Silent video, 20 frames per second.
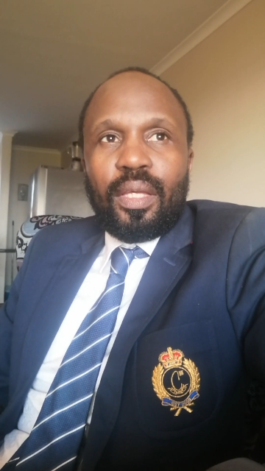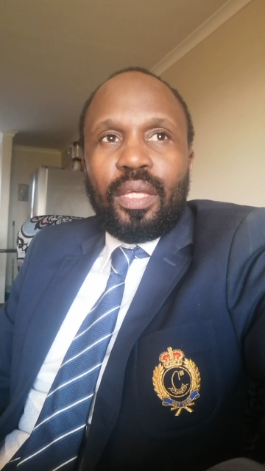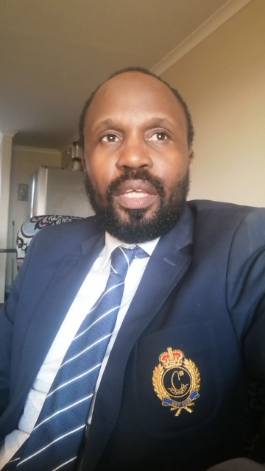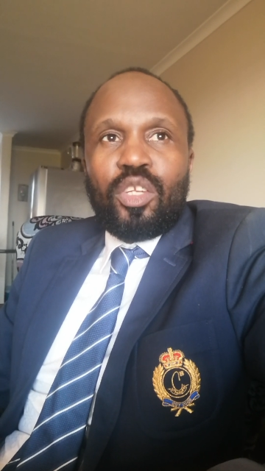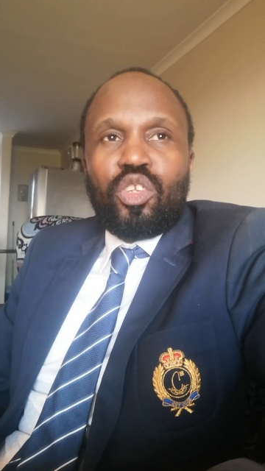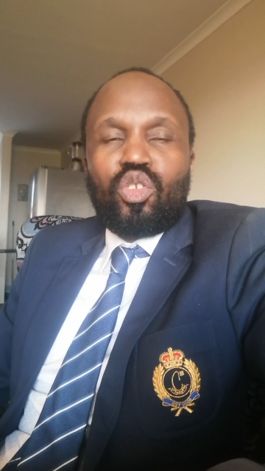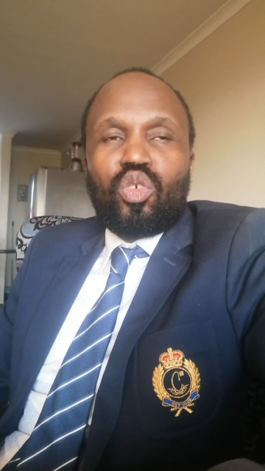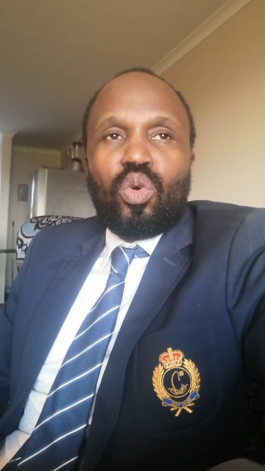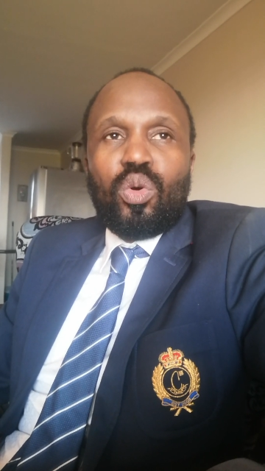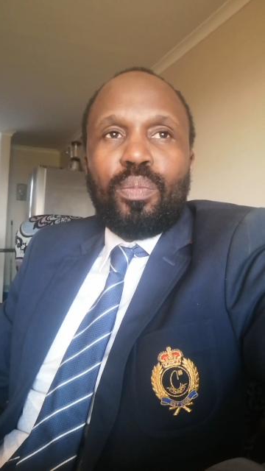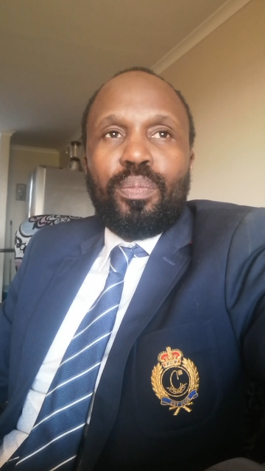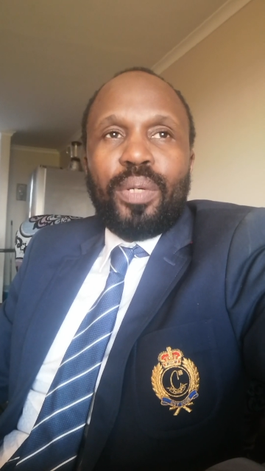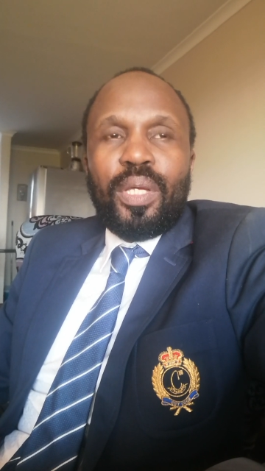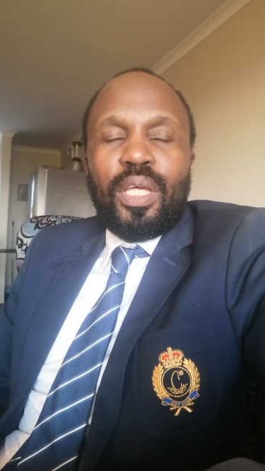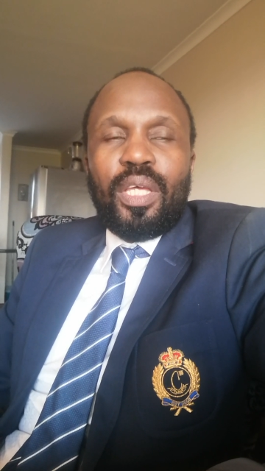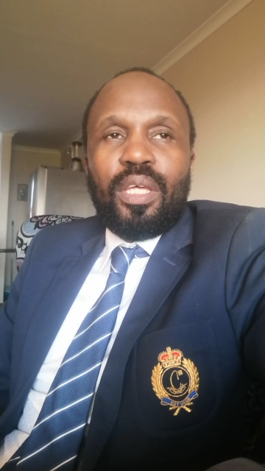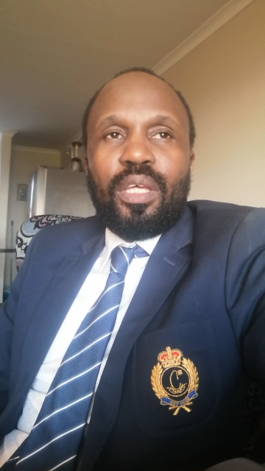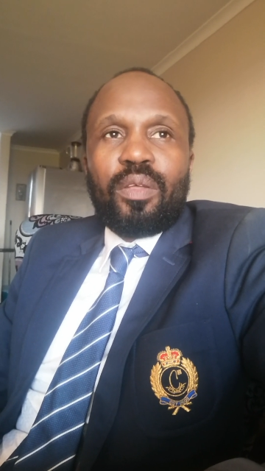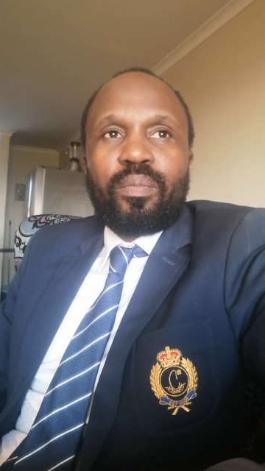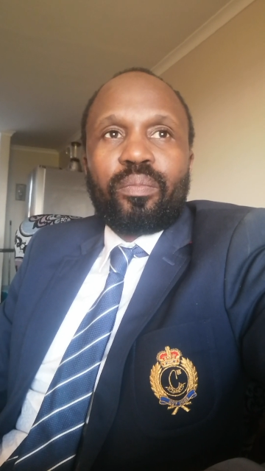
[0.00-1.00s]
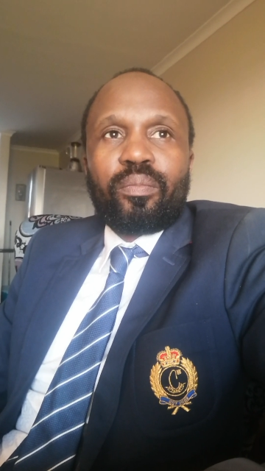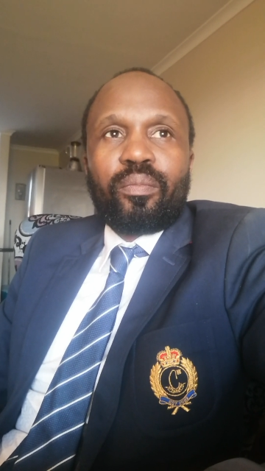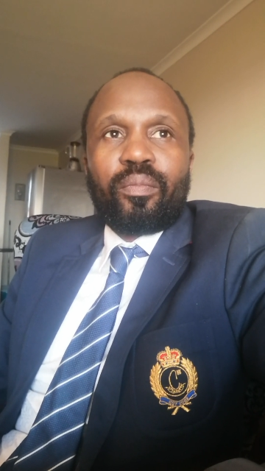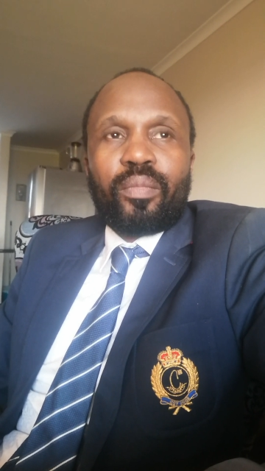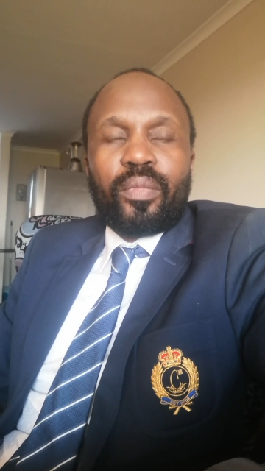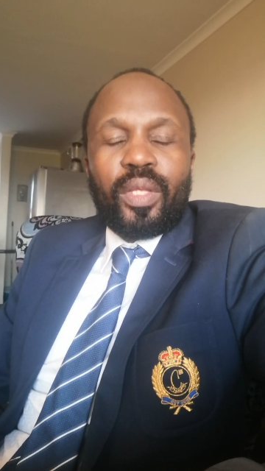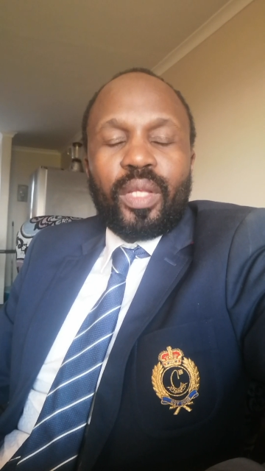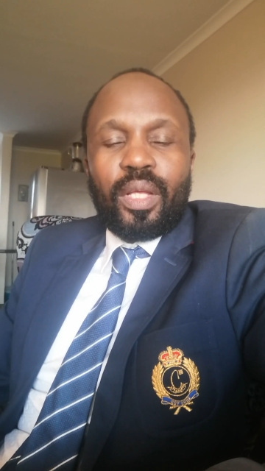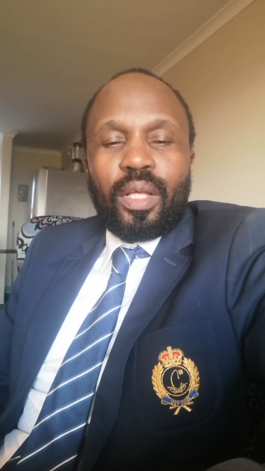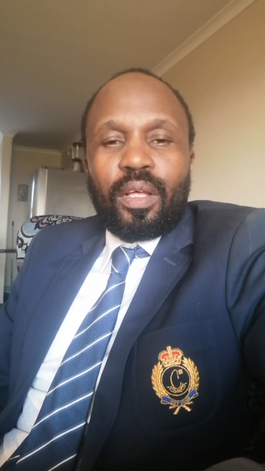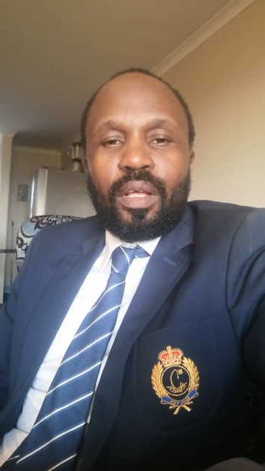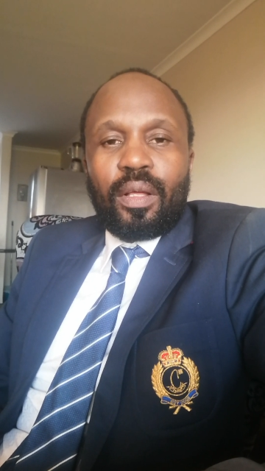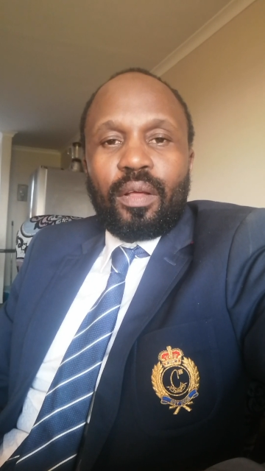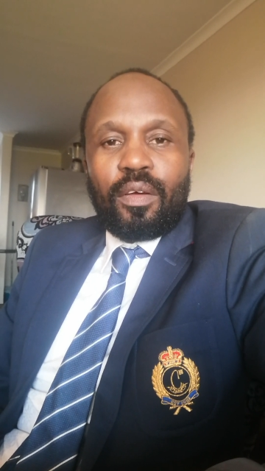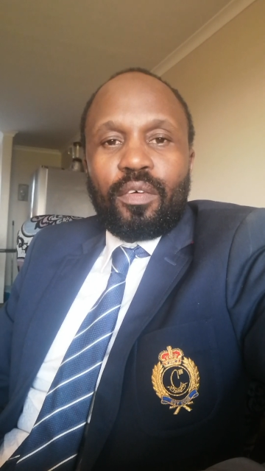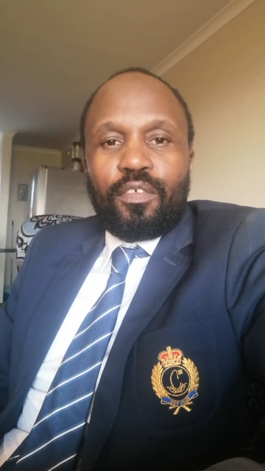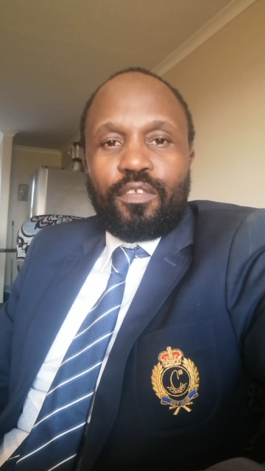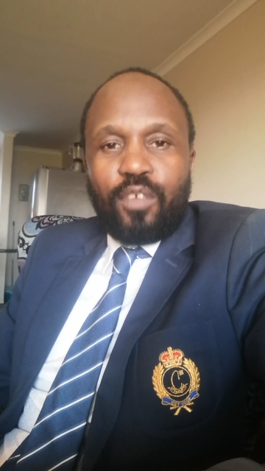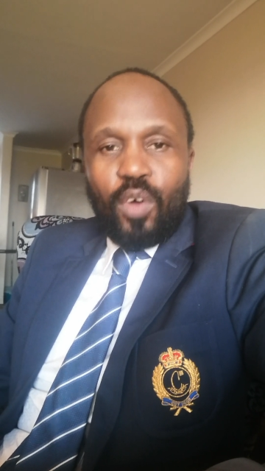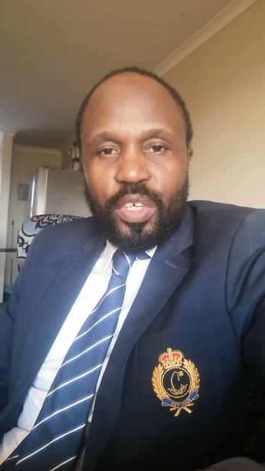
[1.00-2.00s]
it will be
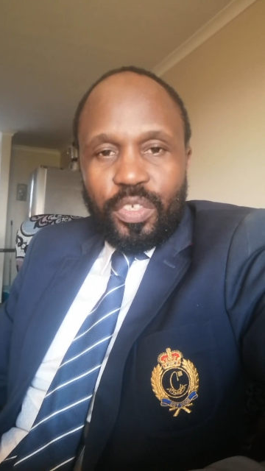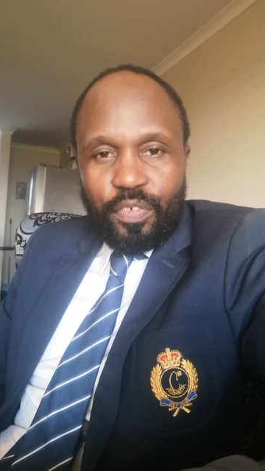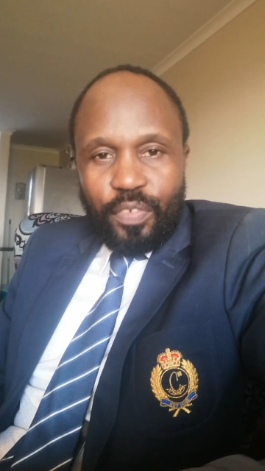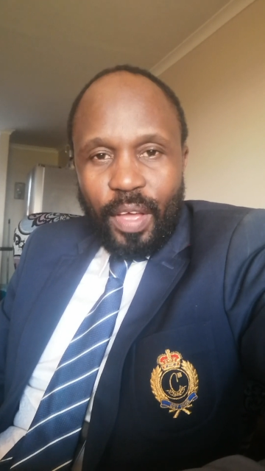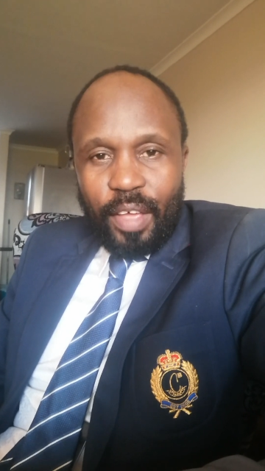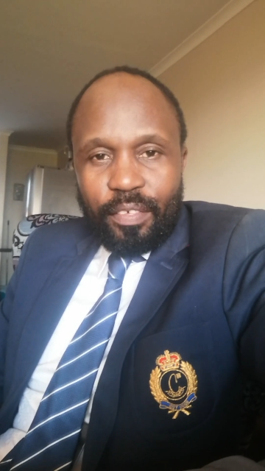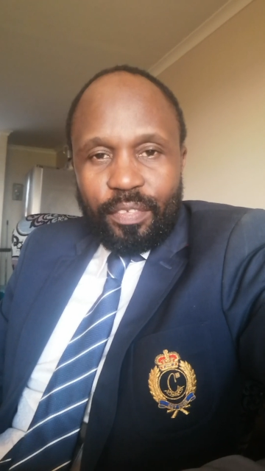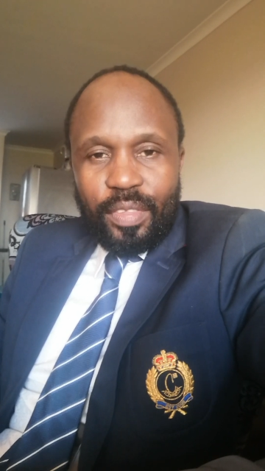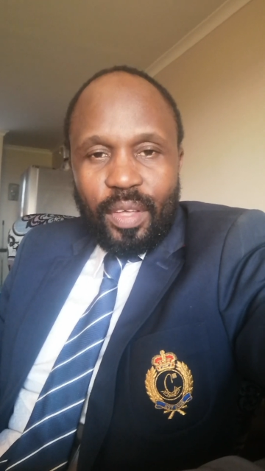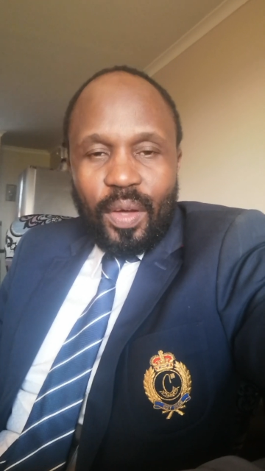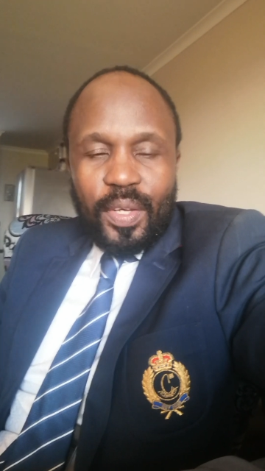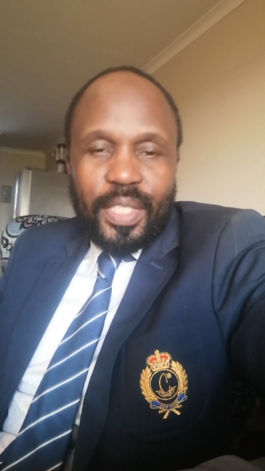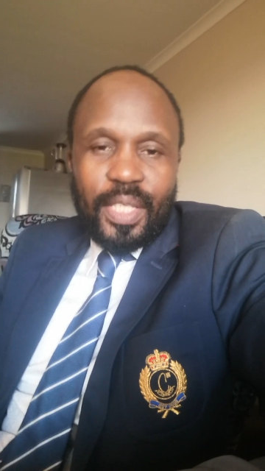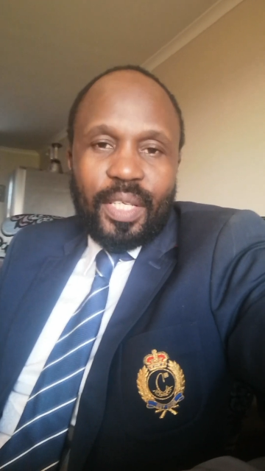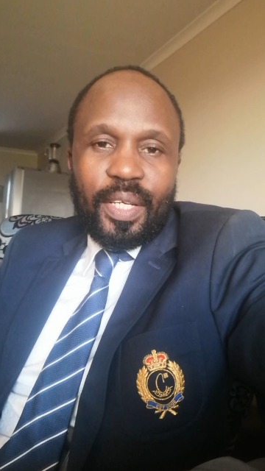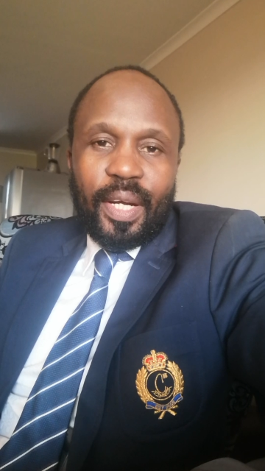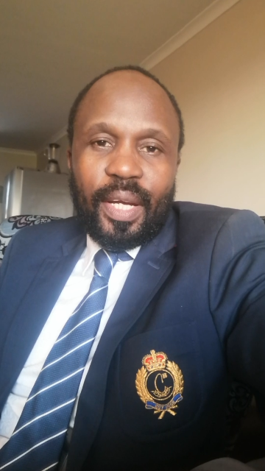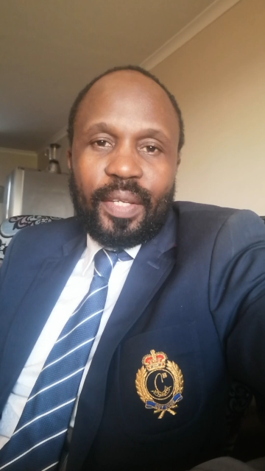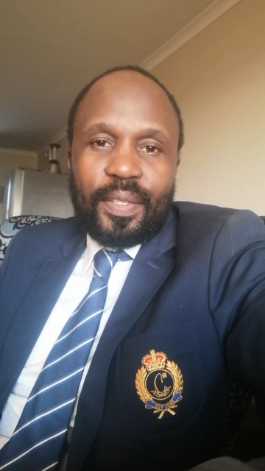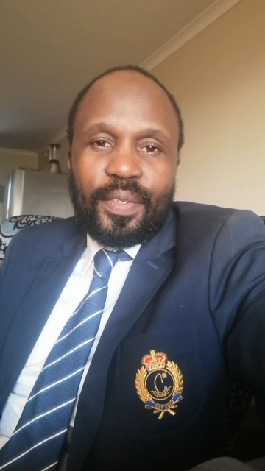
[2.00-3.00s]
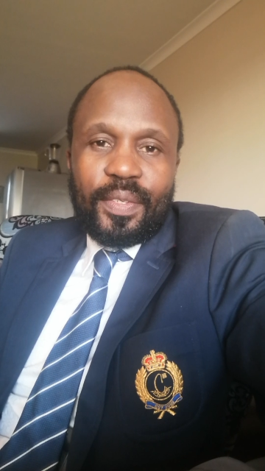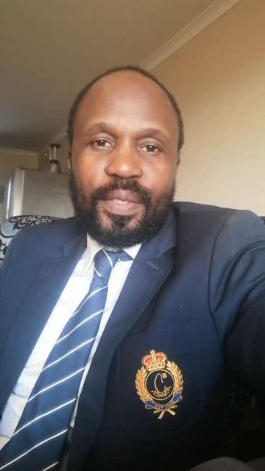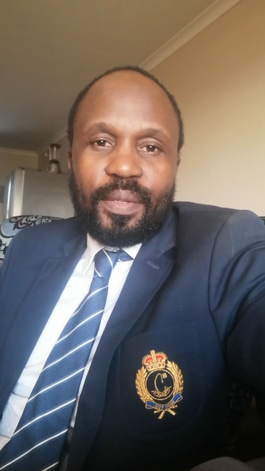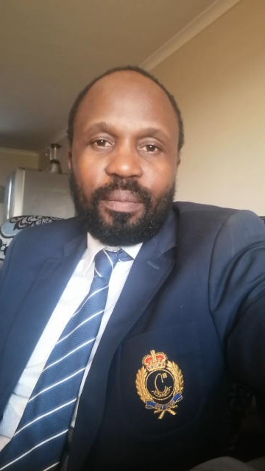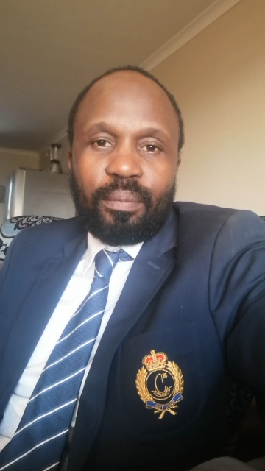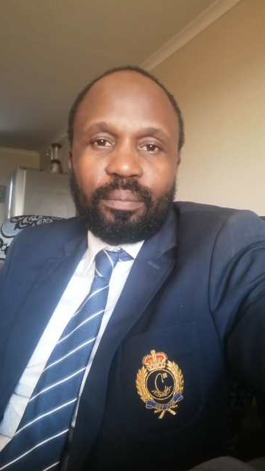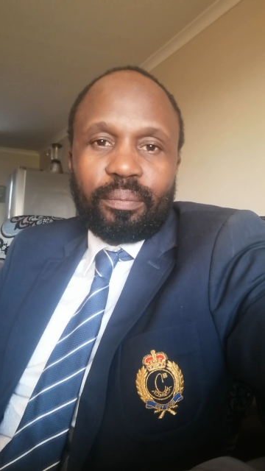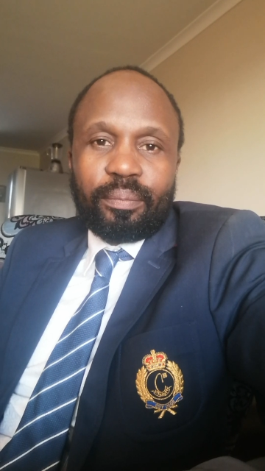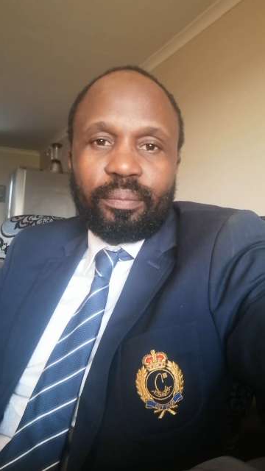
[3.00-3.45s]
45,000 rands.